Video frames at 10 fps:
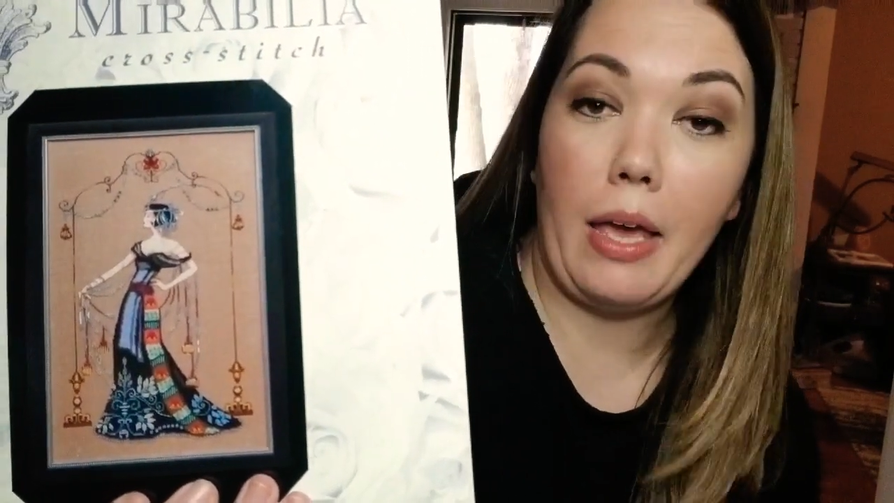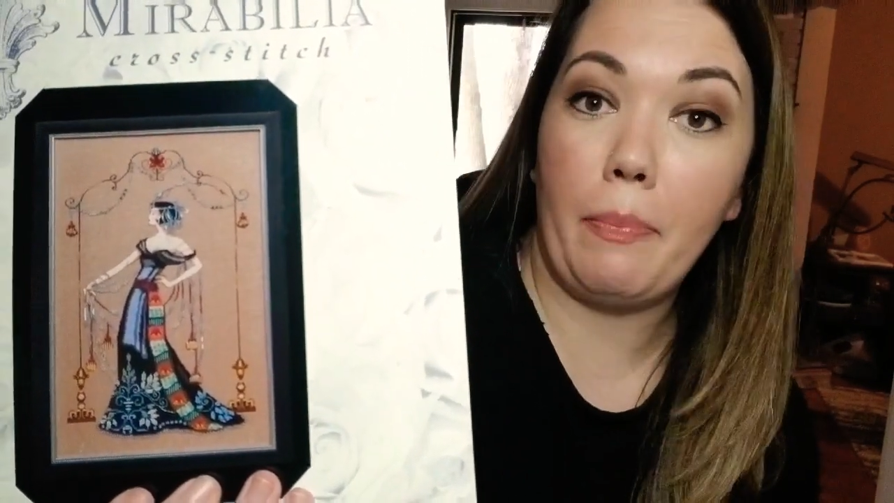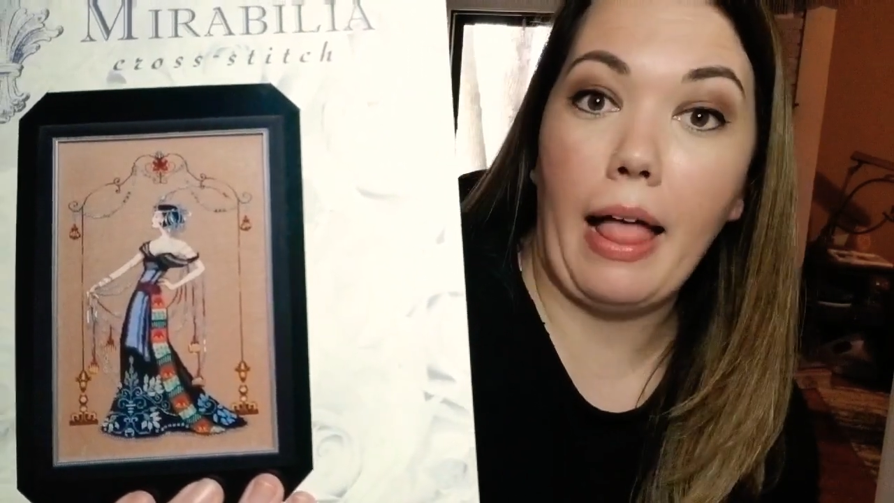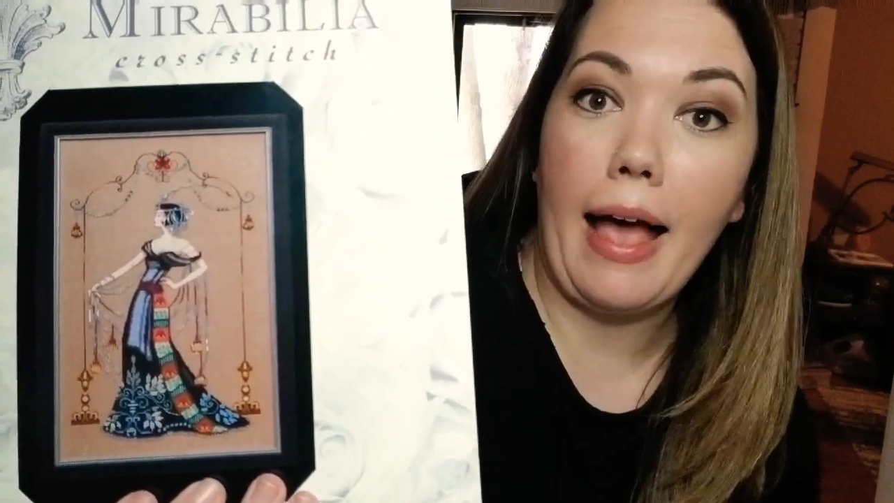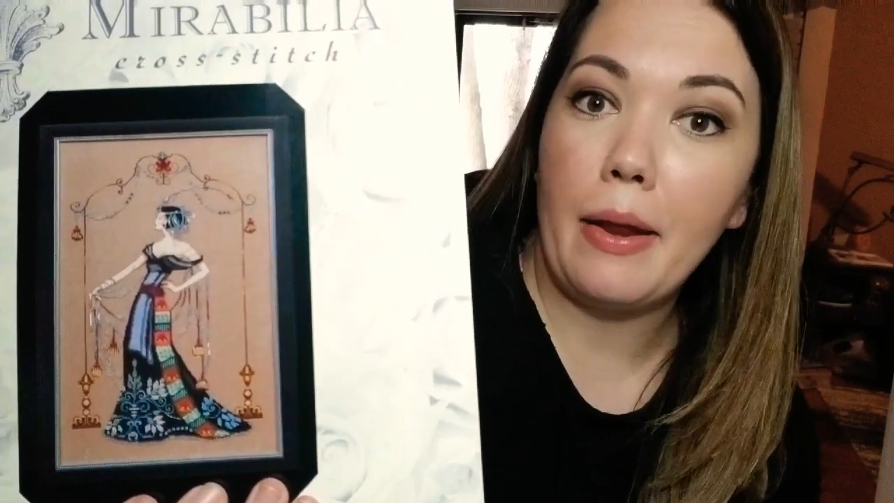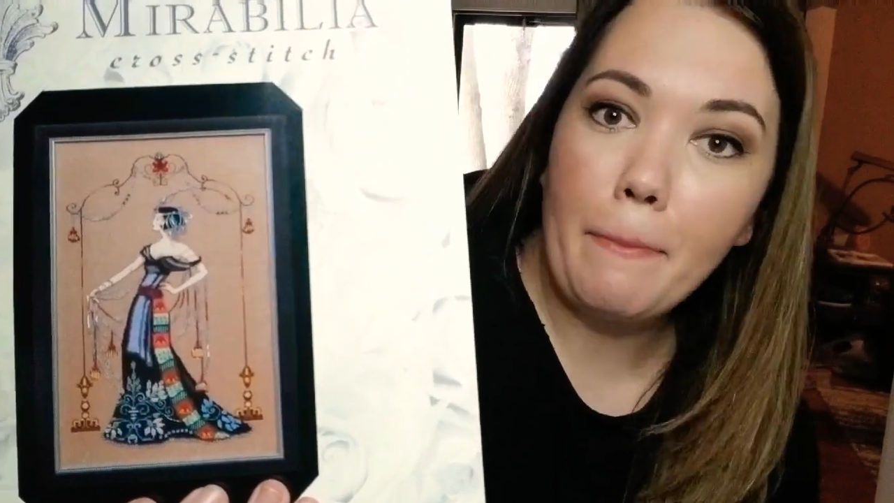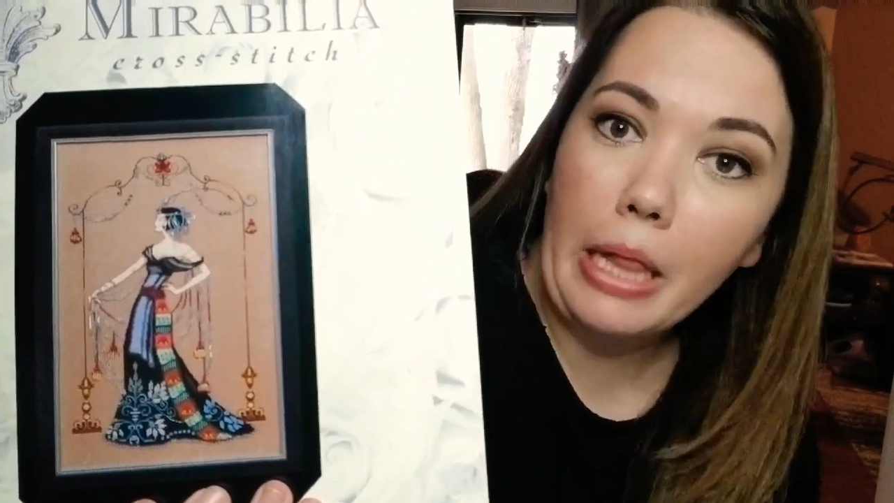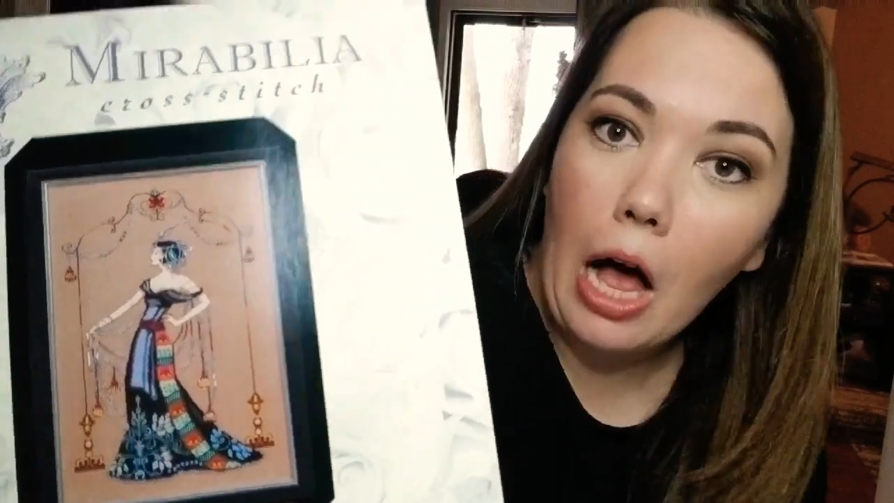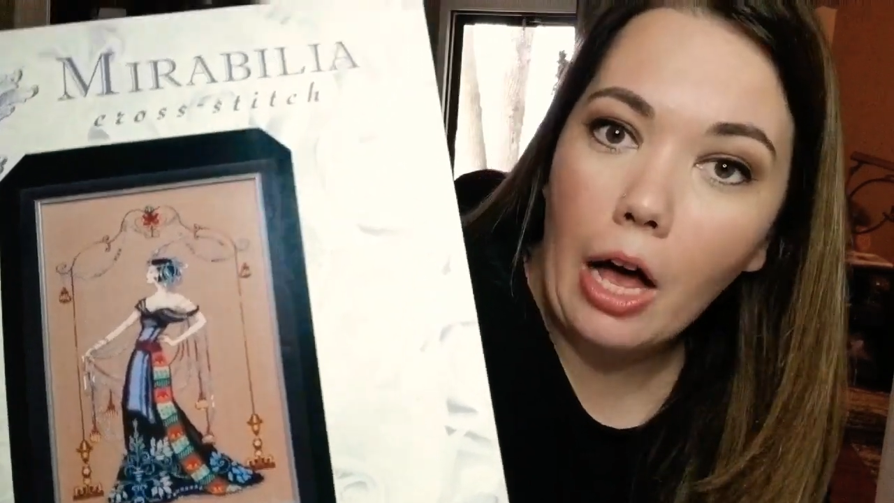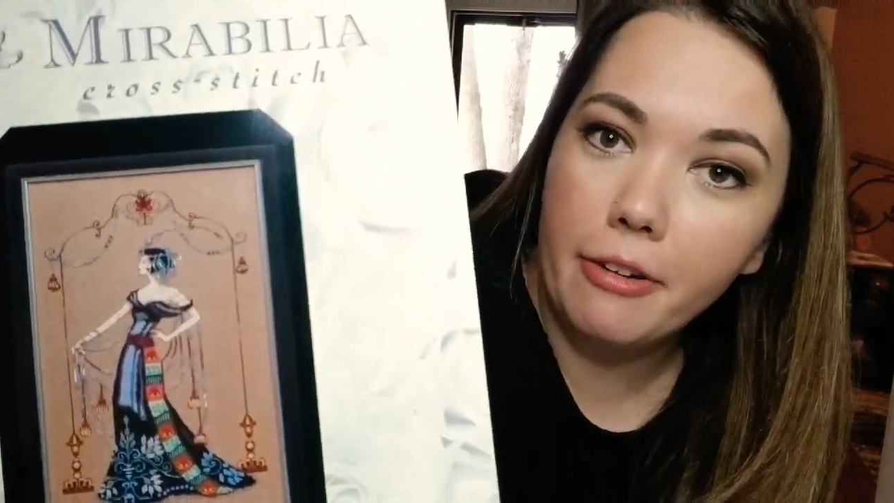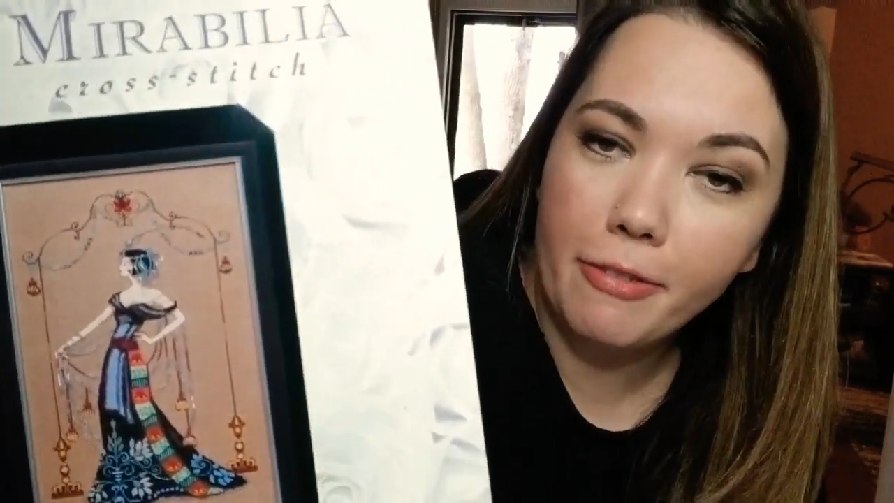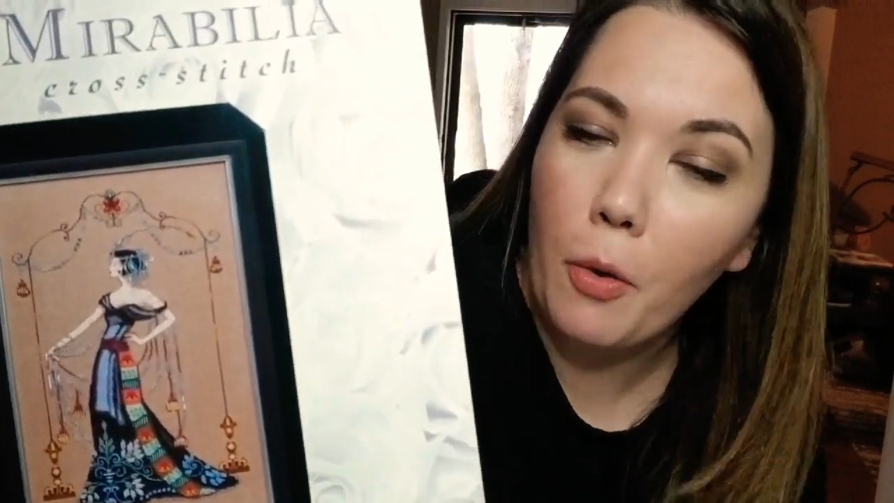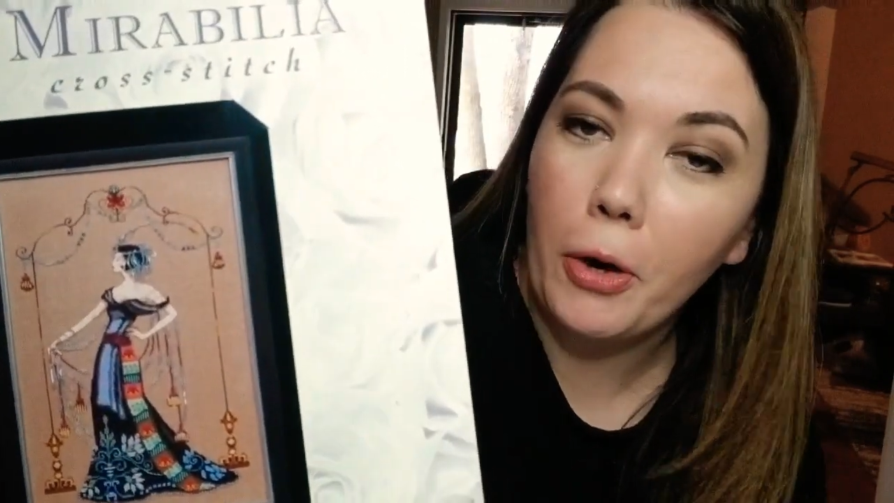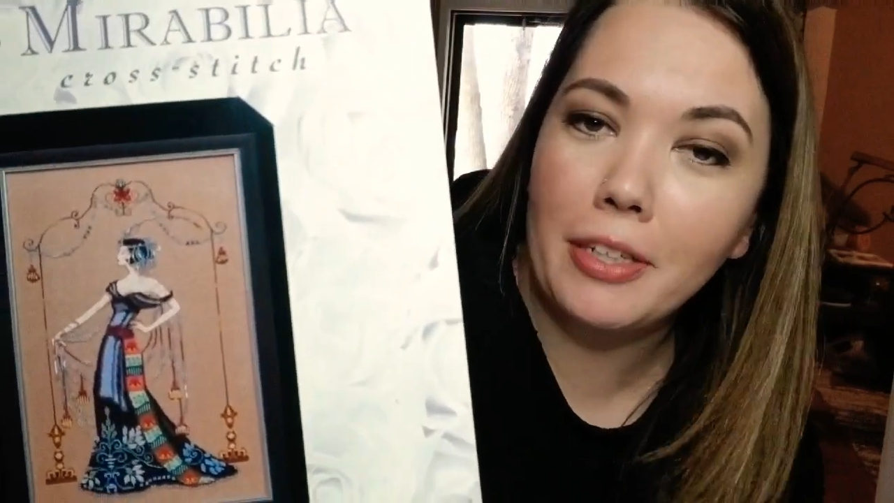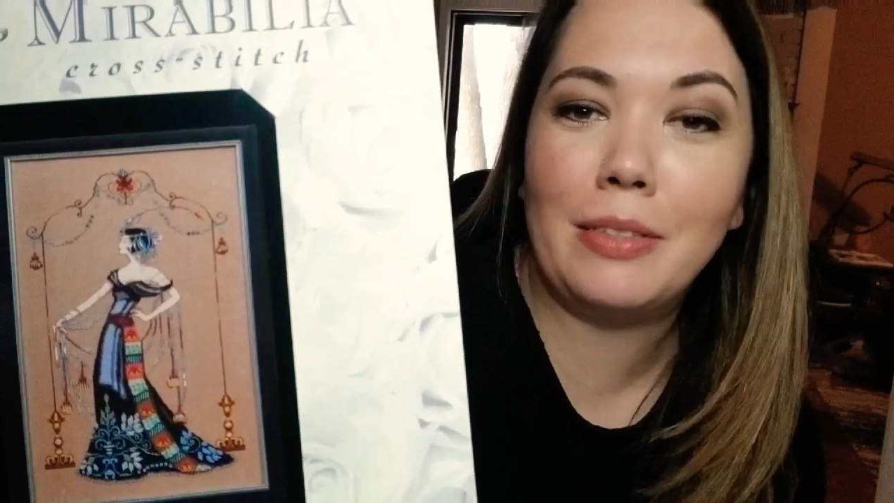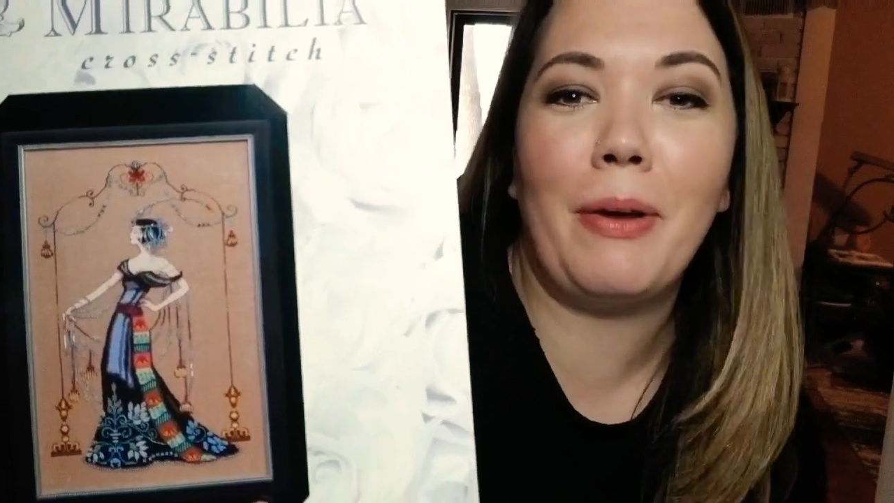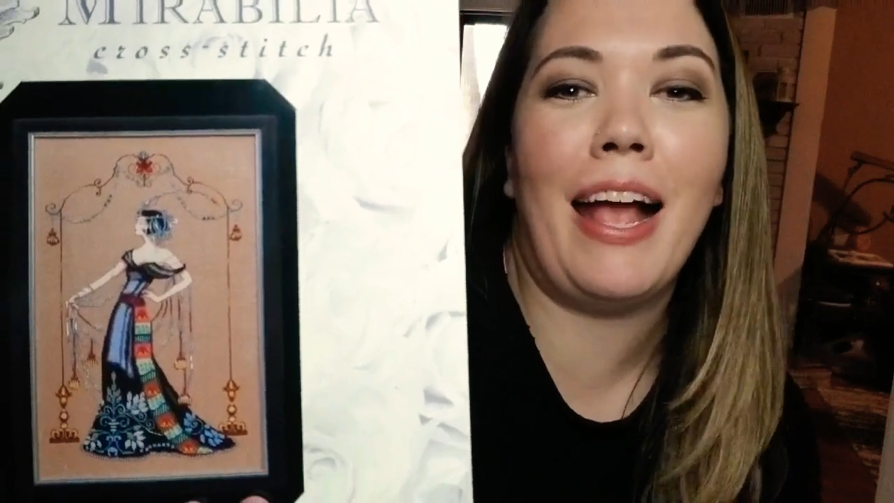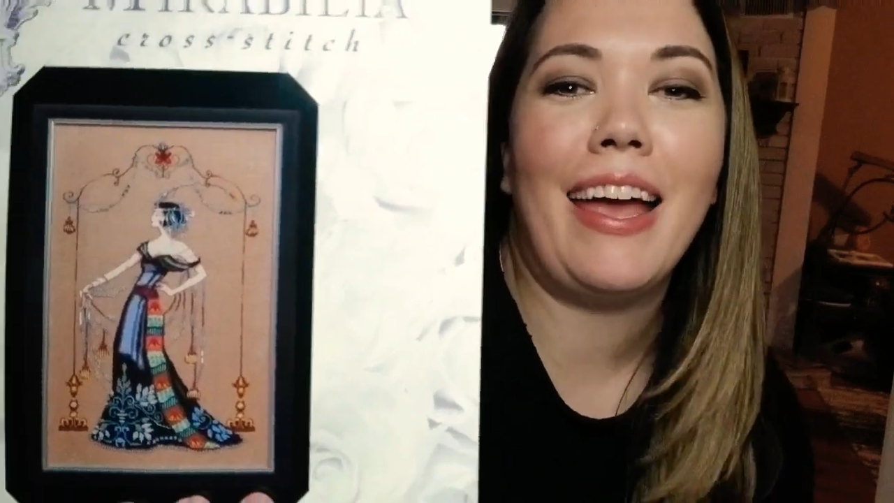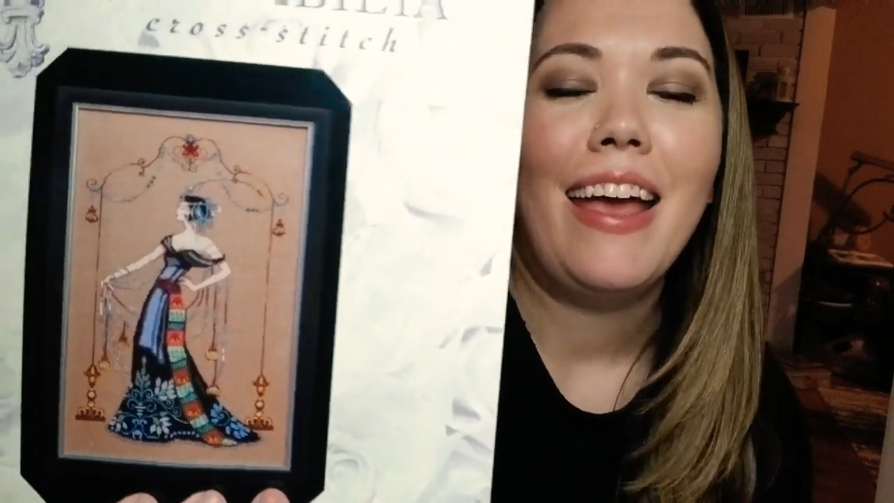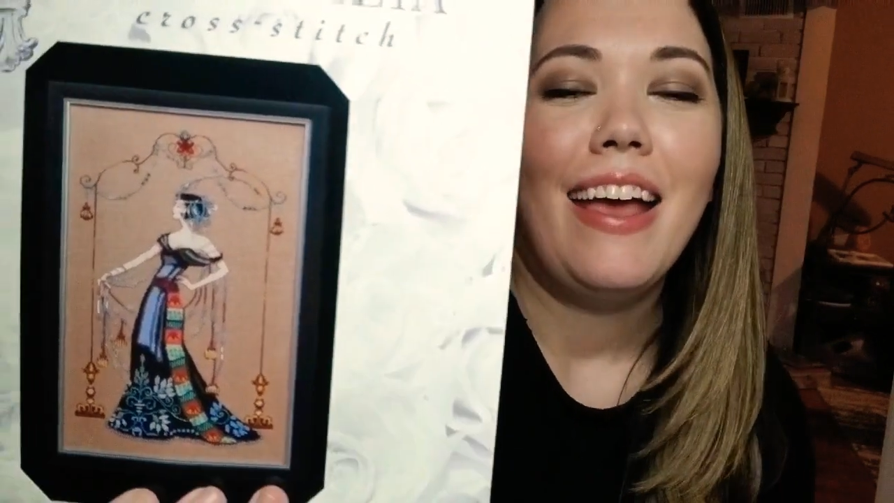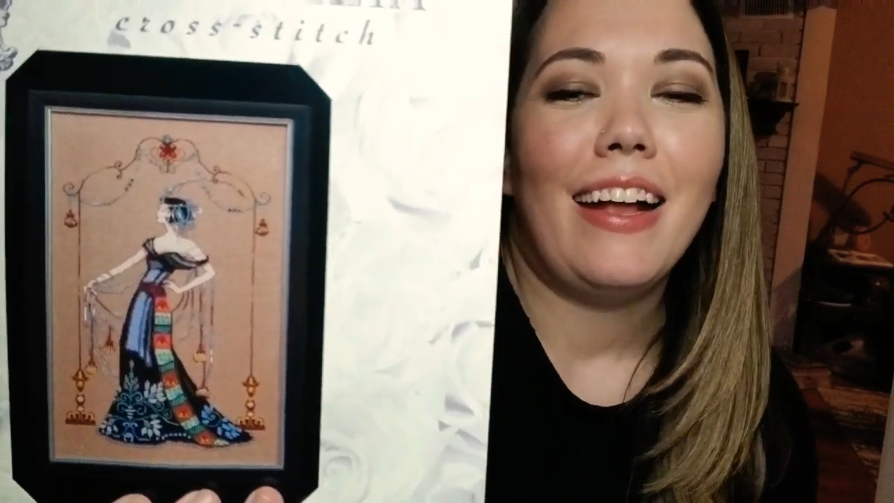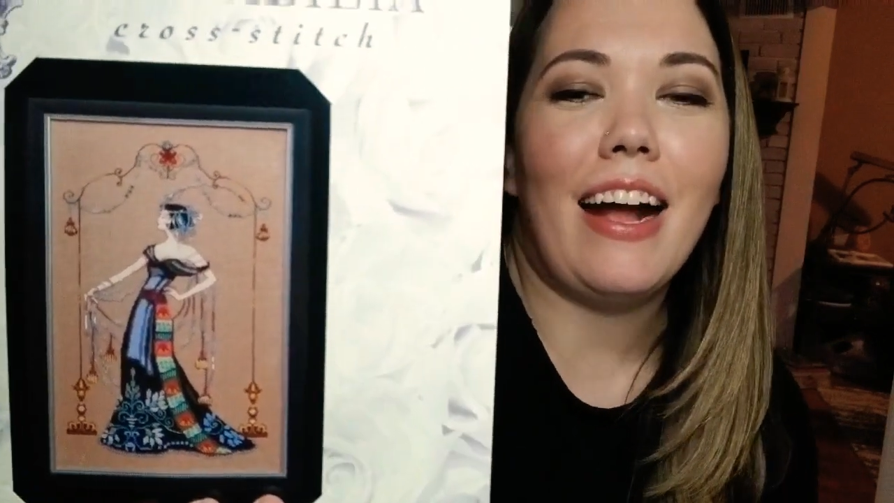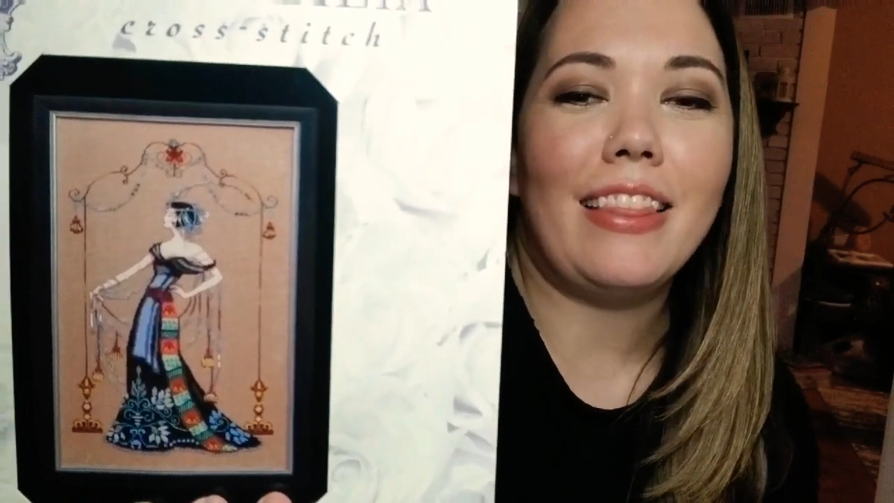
white, platinum blonde, of course, but I